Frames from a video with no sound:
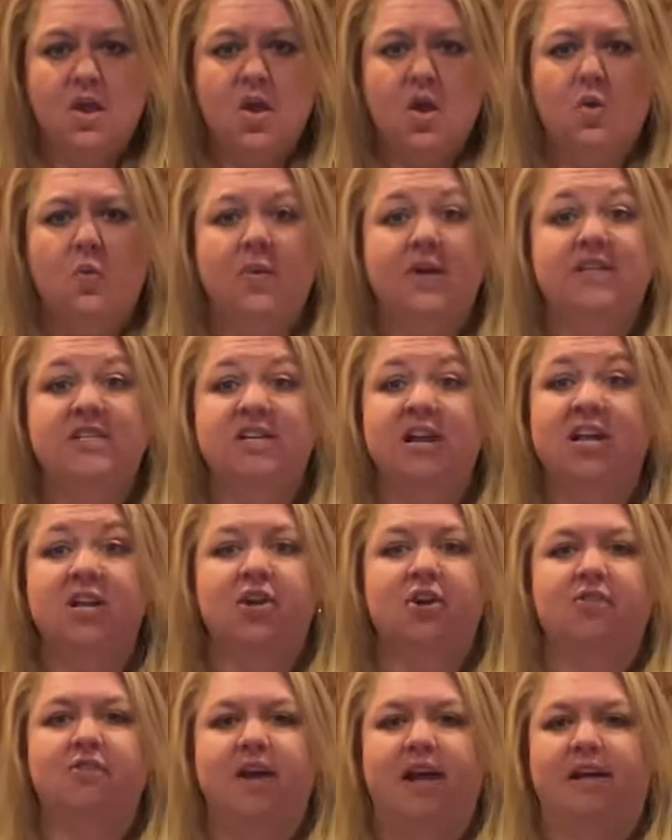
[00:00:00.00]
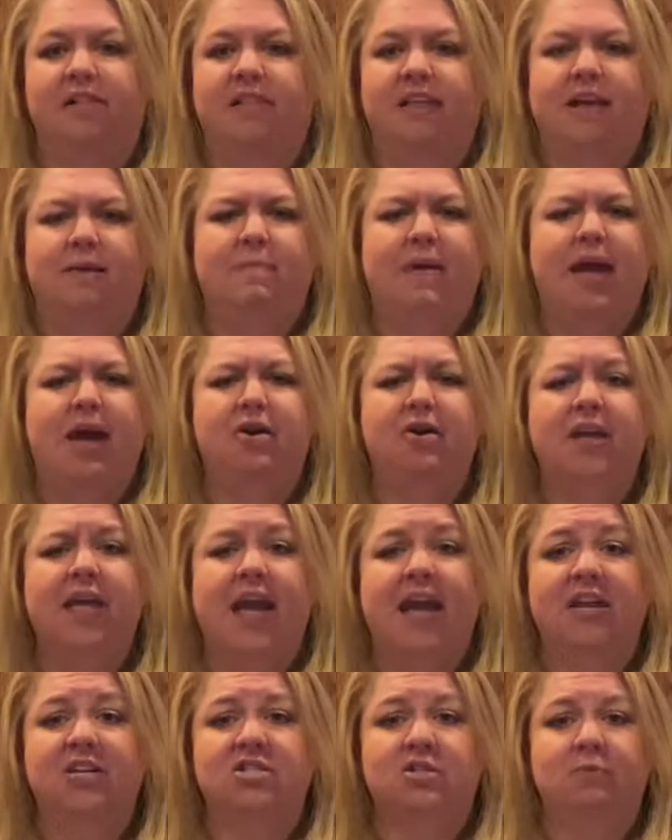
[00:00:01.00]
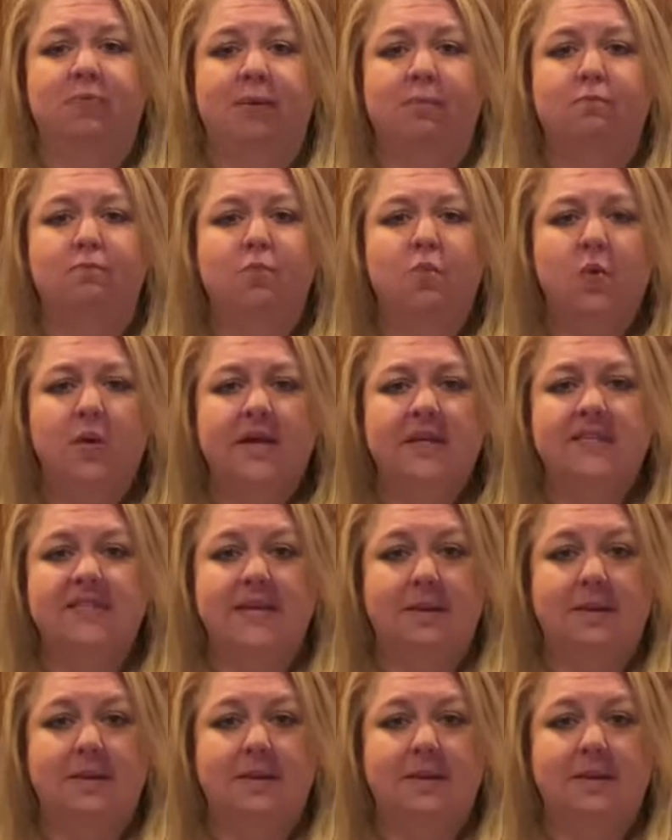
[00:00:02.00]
When done correctly, pound cake should be moist